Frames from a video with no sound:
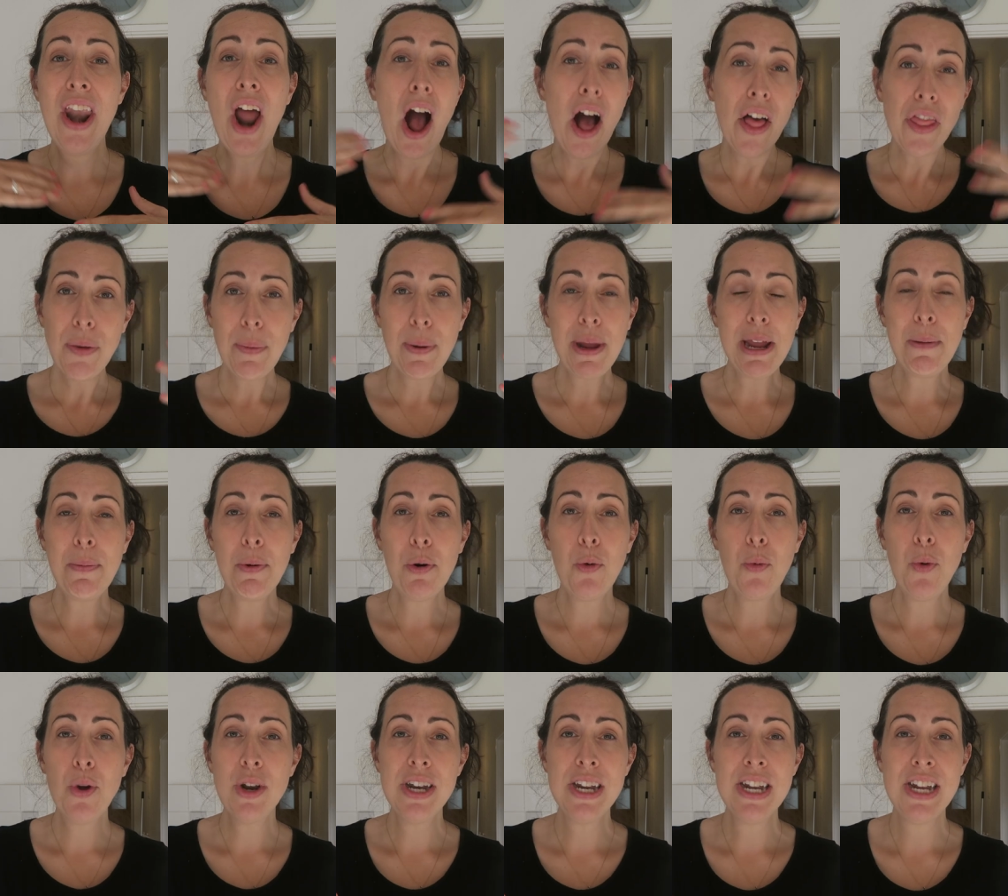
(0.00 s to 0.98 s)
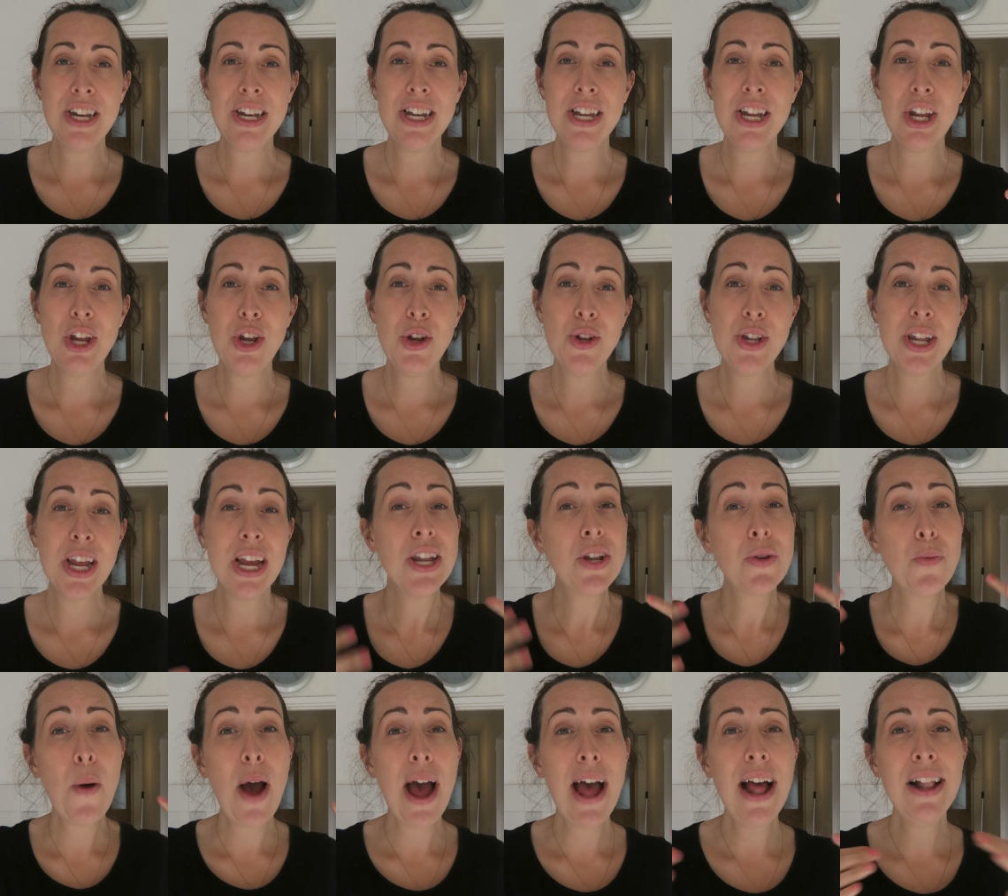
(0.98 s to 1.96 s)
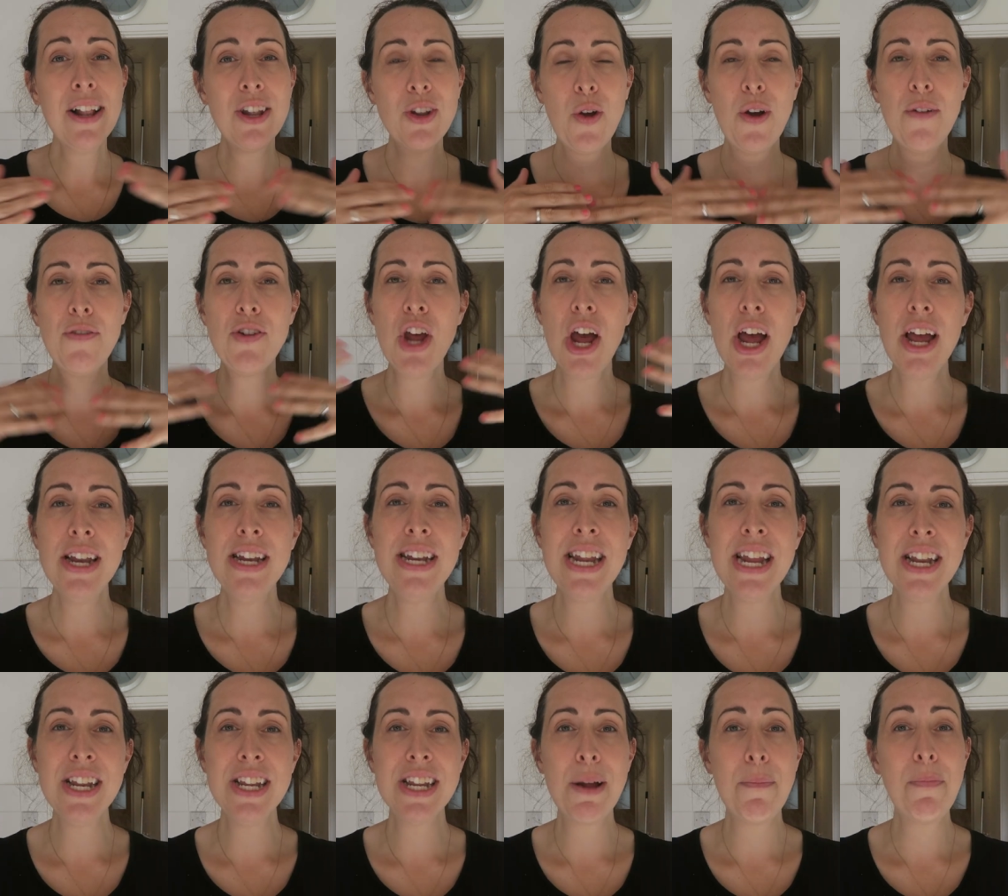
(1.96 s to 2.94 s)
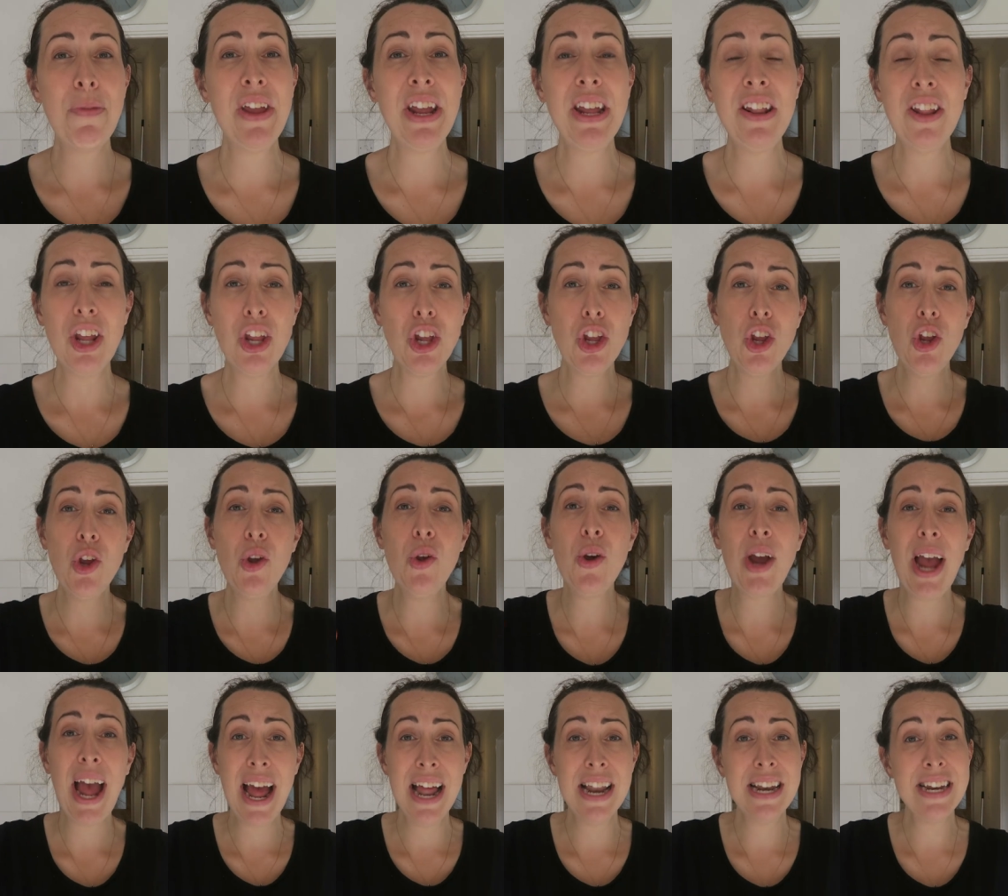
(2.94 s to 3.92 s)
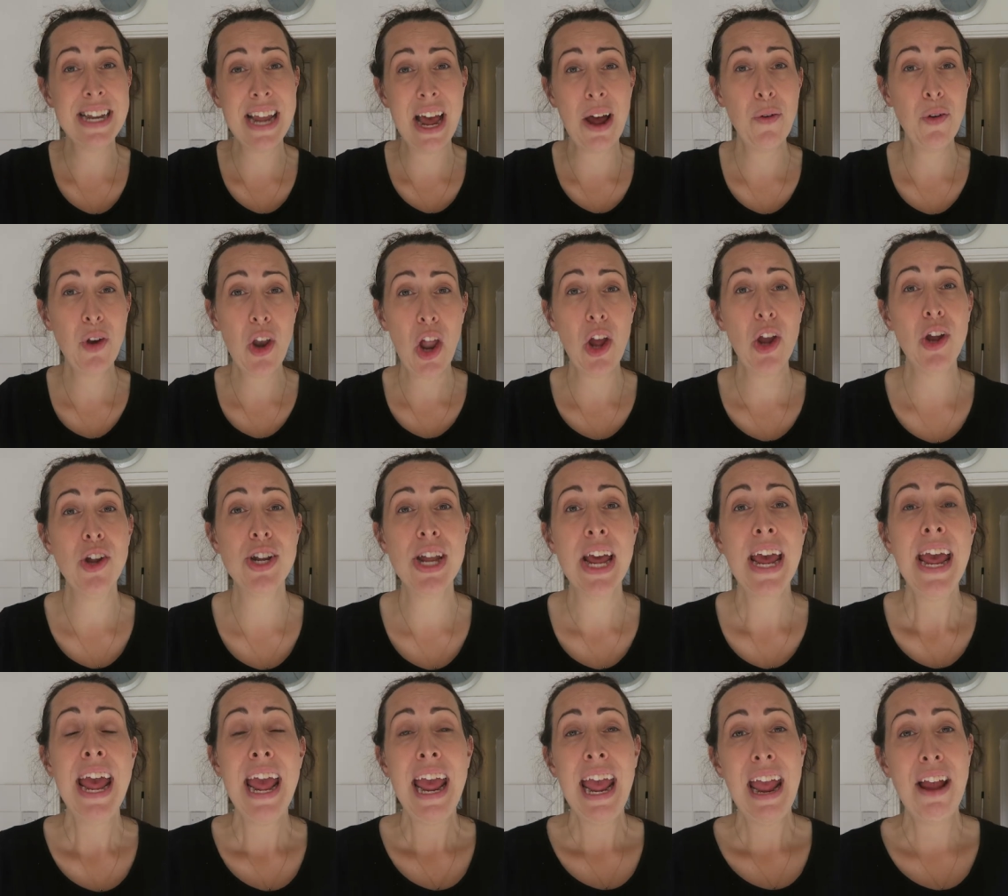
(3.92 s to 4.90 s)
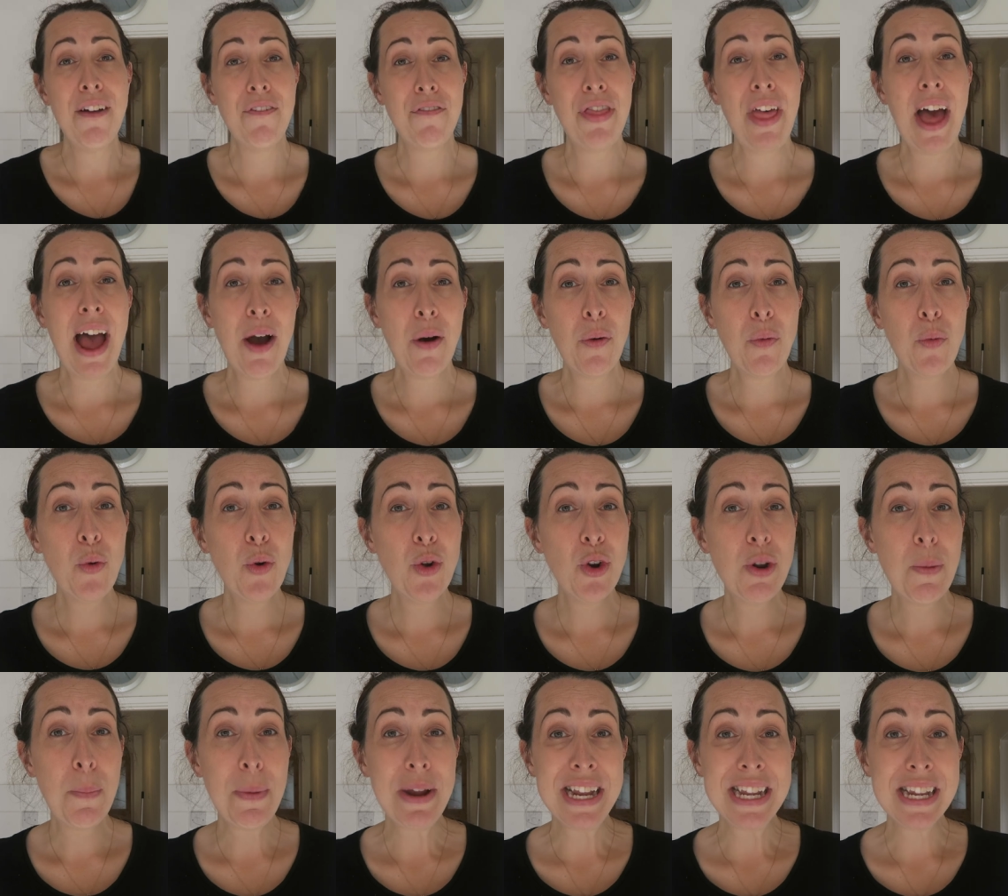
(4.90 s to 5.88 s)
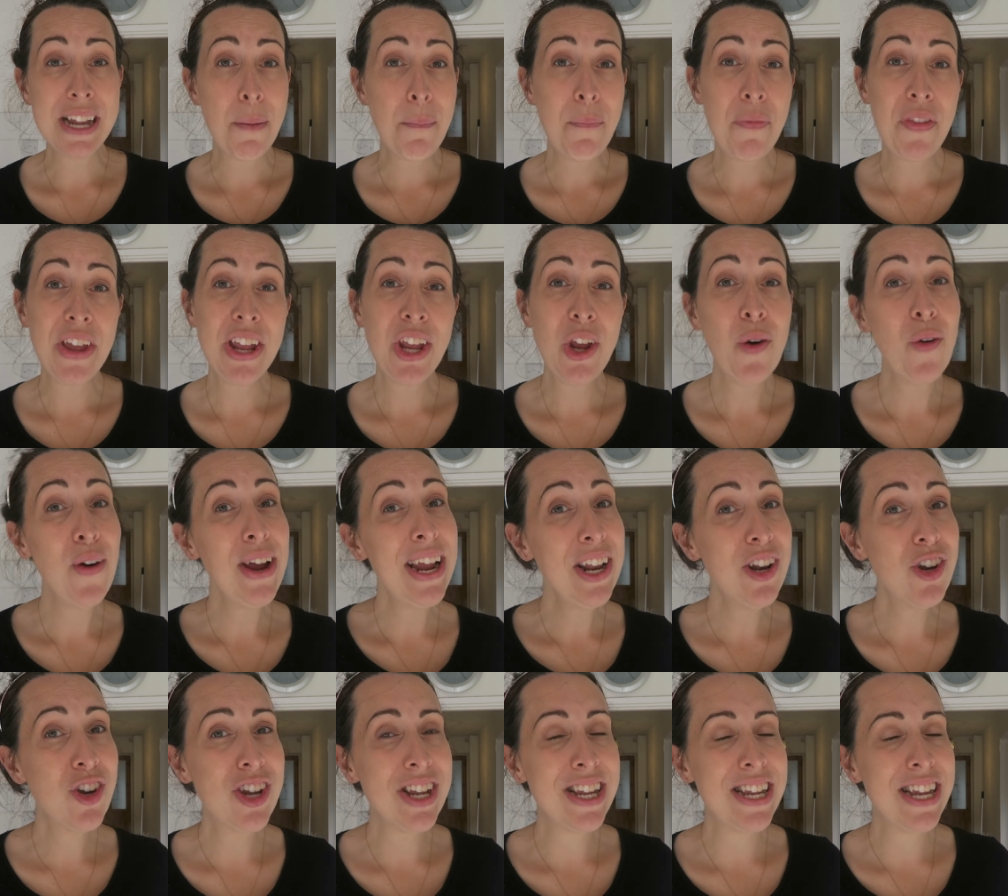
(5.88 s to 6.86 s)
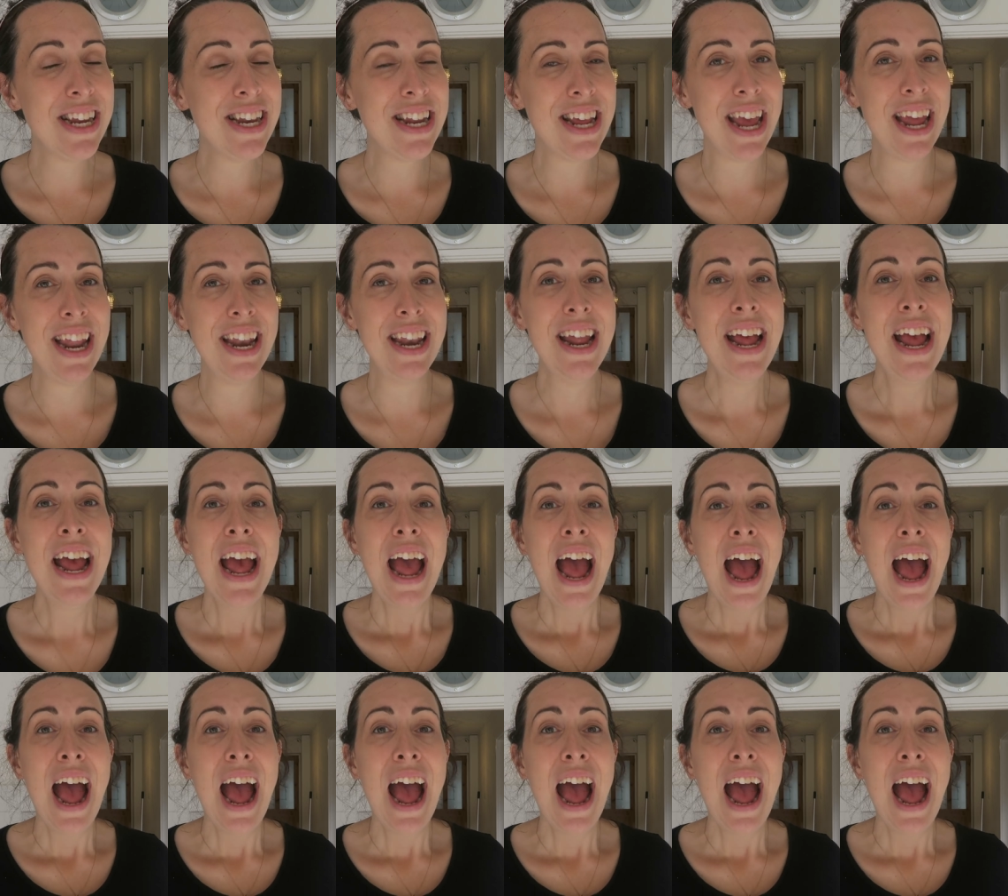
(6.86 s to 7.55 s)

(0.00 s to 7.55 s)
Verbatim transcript: then other people wanted to use it as well so I've turned it in something that you can download if that would be something you're interested in